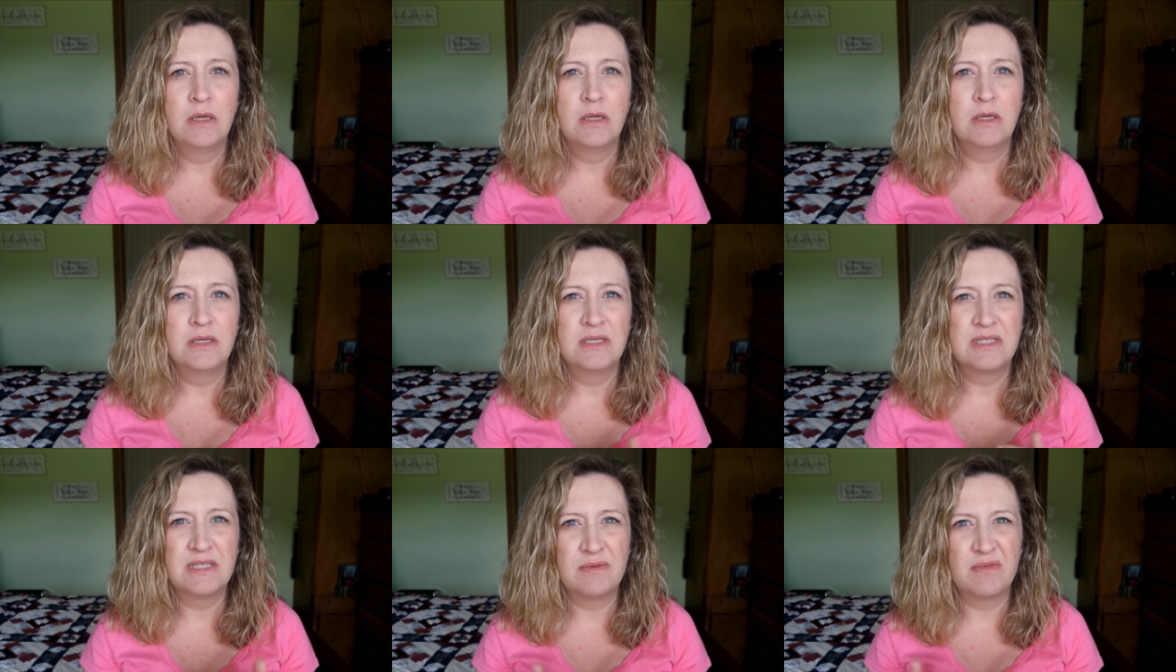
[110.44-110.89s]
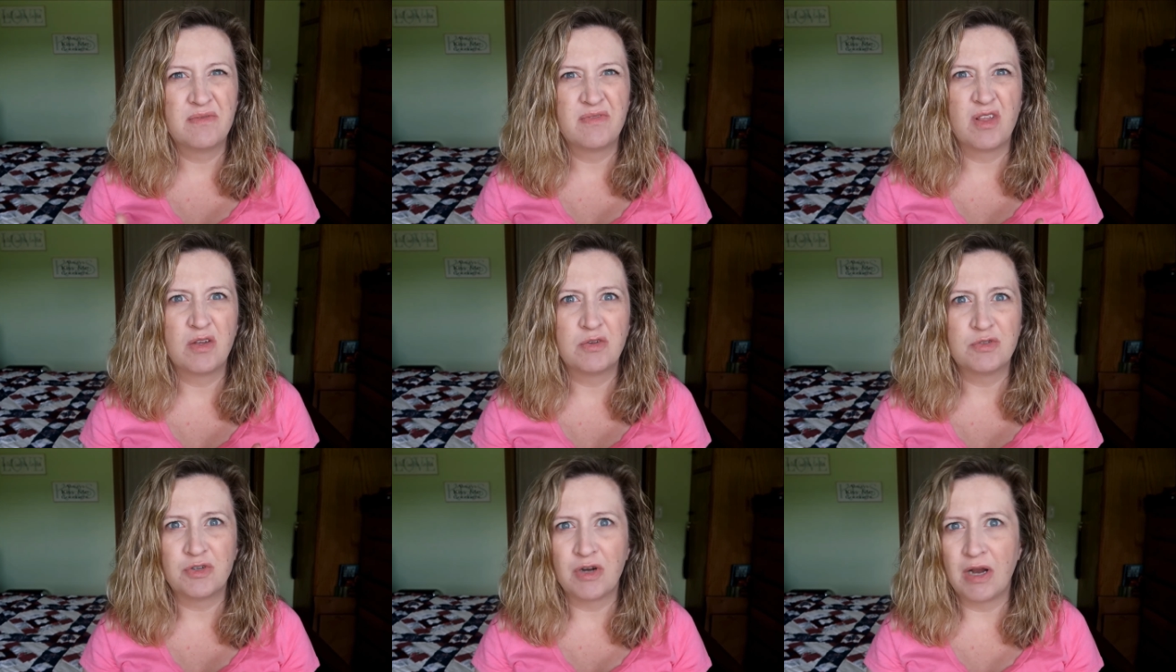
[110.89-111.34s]
some of
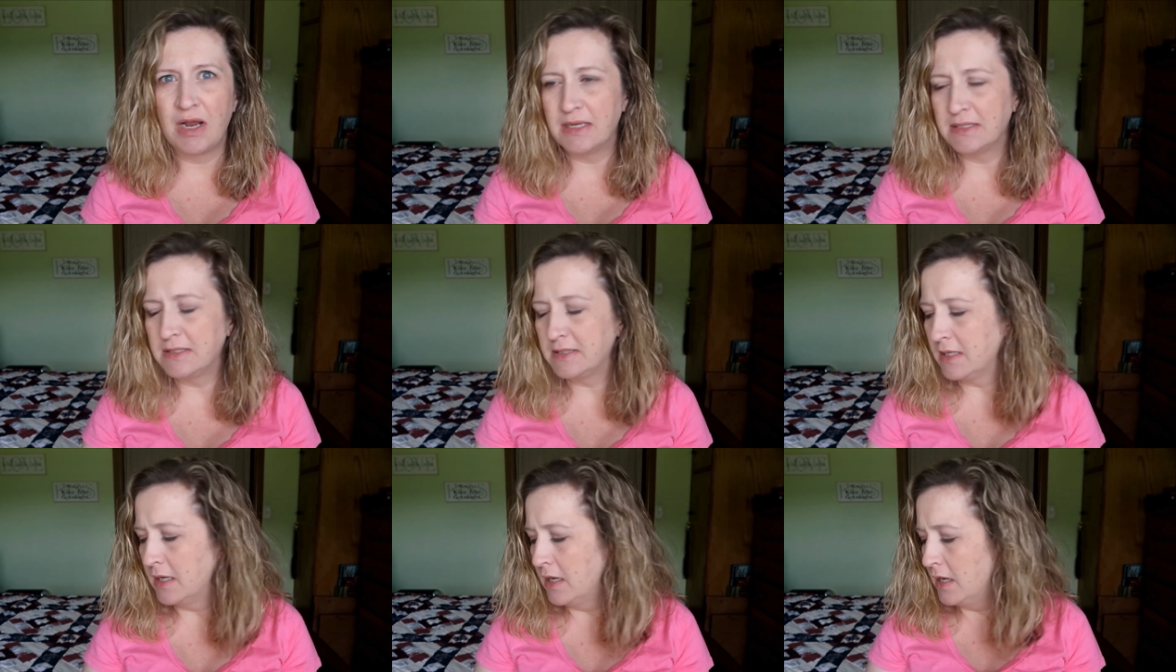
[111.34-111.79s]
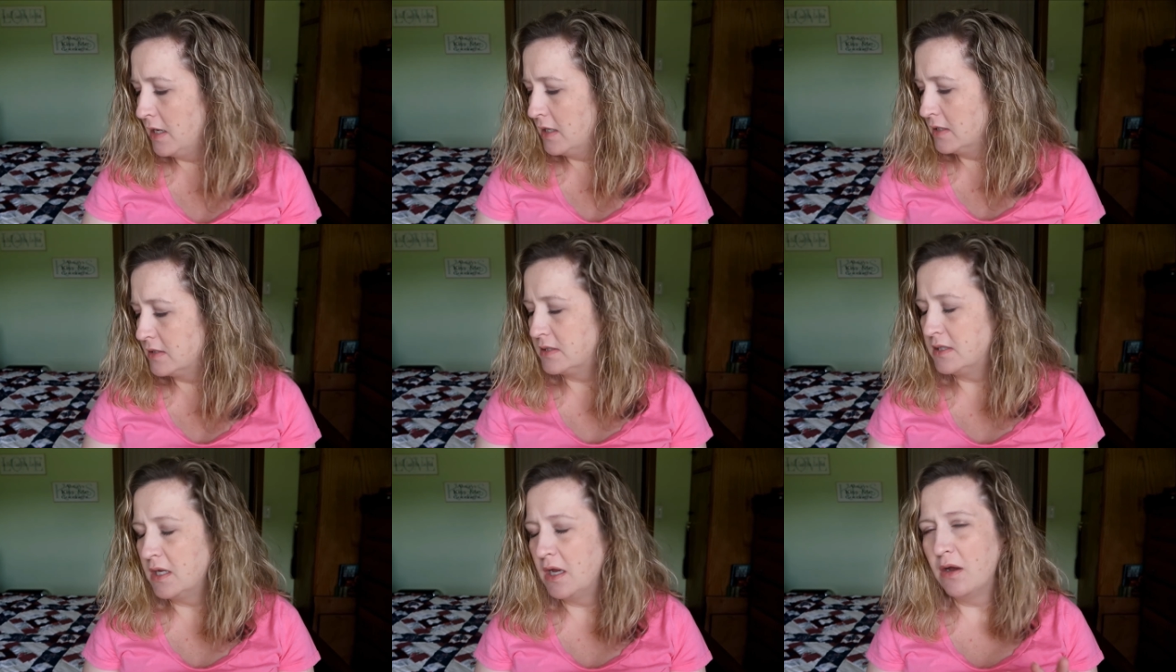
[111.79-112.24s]
those rides.
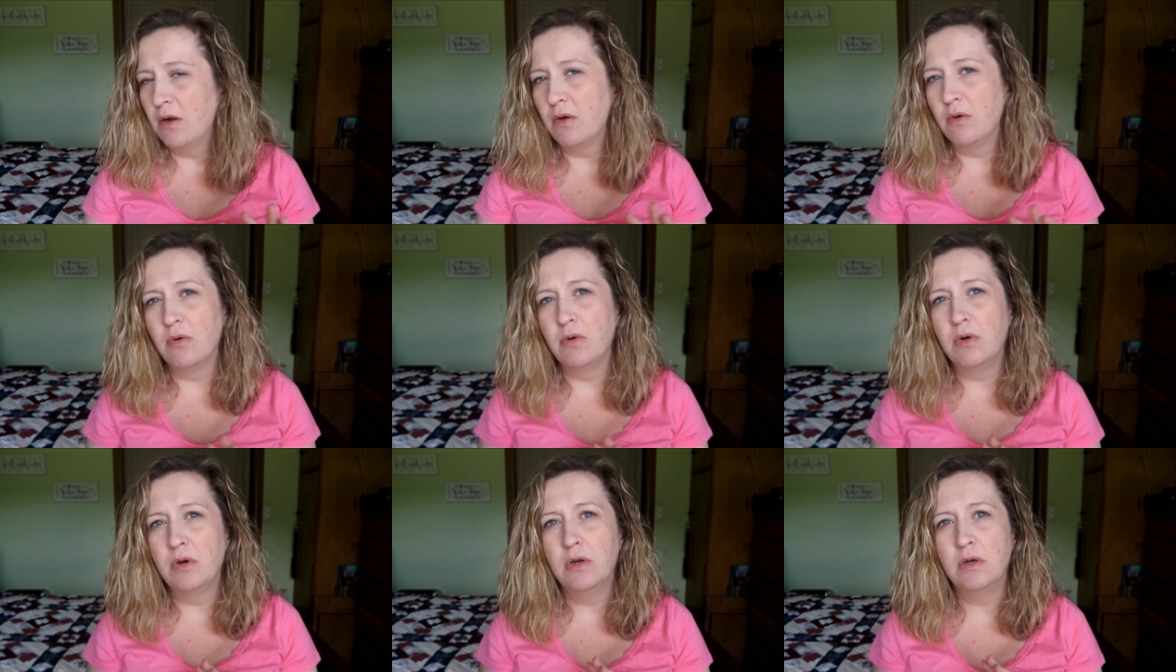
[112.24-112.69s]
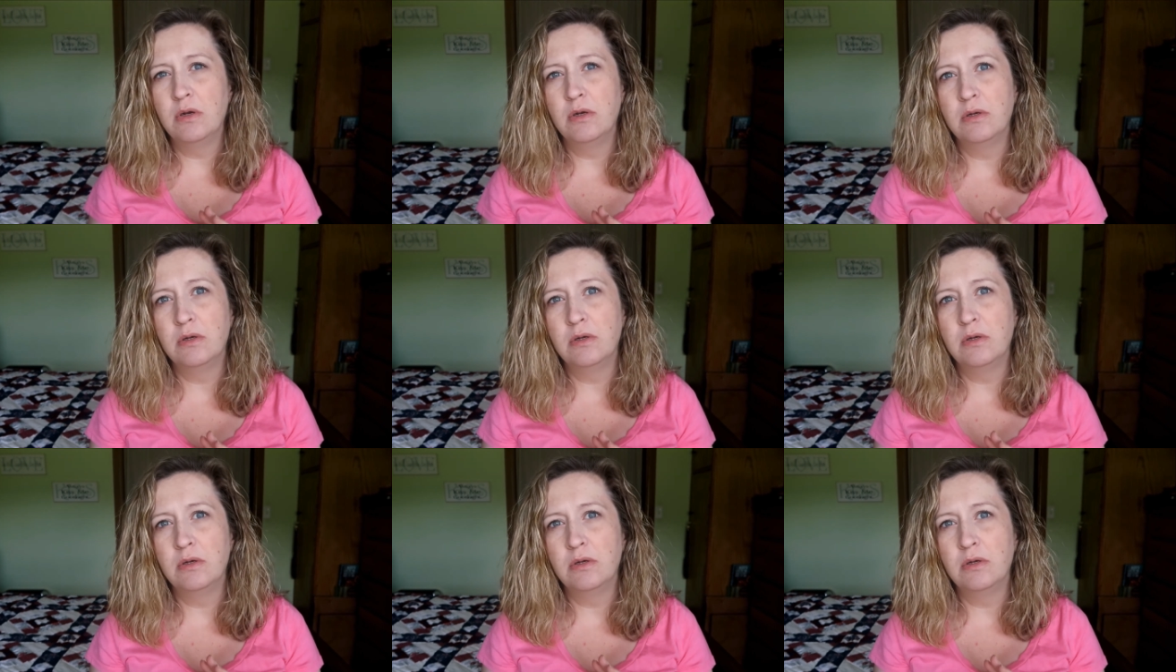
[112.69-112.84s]
So,